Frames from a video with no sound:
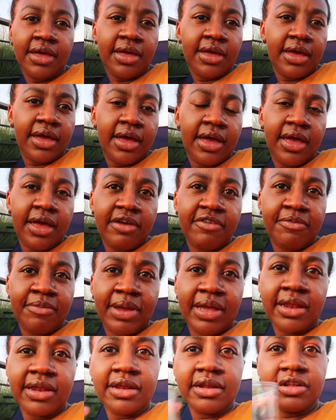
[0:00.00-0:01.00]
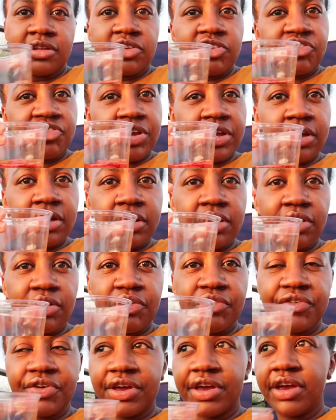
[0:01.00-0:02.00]
I have my little drink
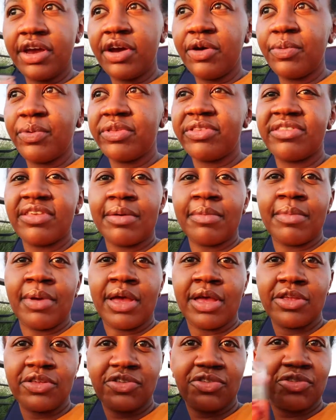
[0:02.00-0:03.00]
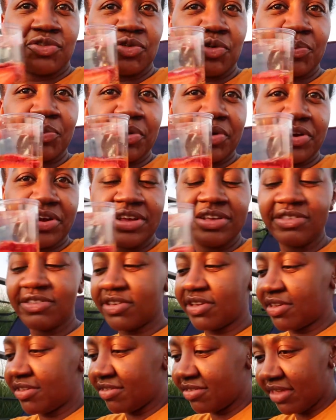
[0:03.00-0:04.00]
over here with some strawberries
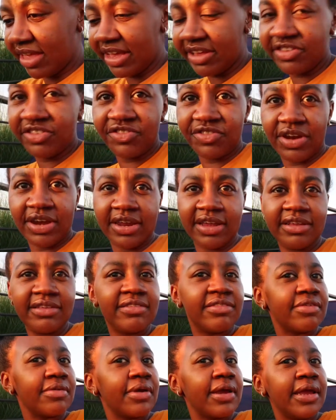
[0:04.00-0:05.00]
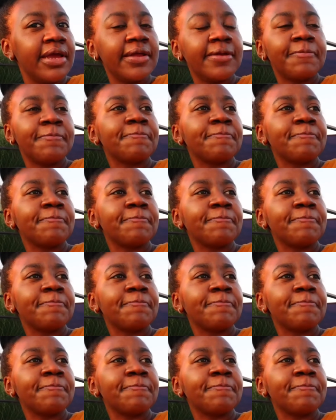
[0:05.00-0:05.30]
because extraness, right?